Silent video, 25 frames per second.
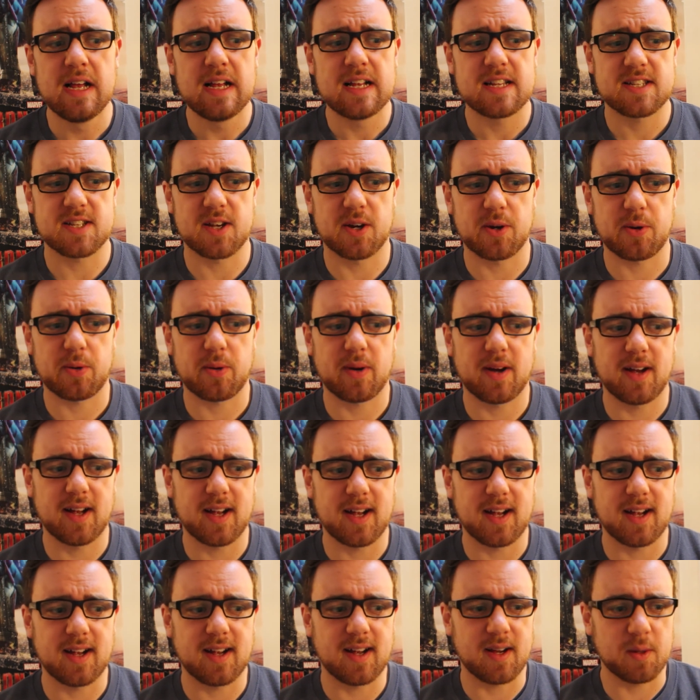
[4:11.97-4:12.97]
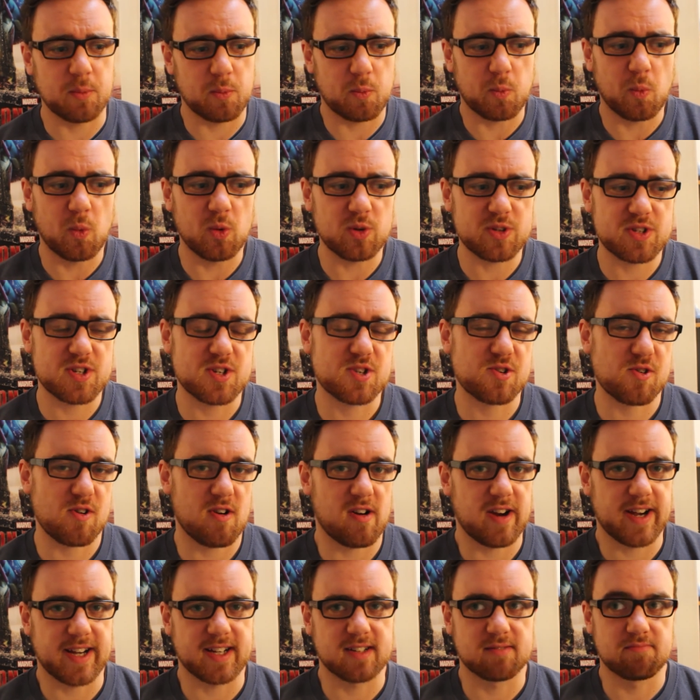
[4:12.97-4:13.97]
so I want to
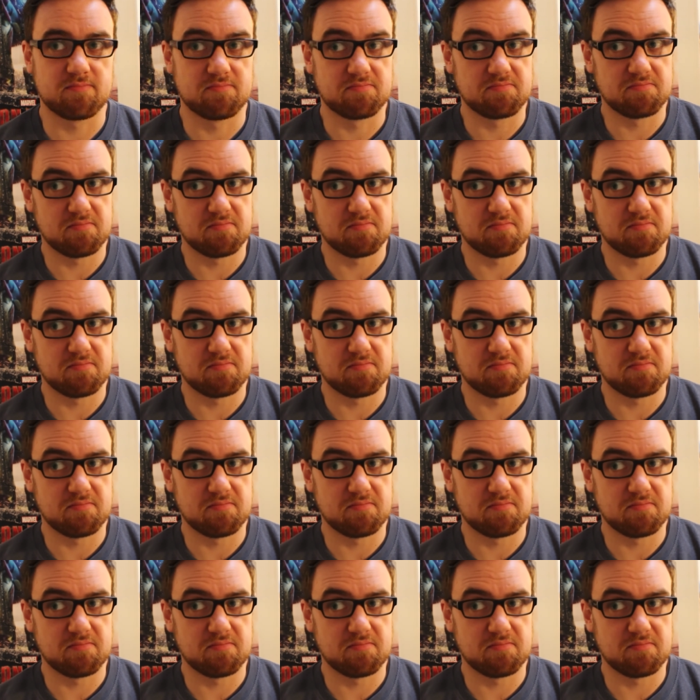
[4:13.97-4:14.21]
try and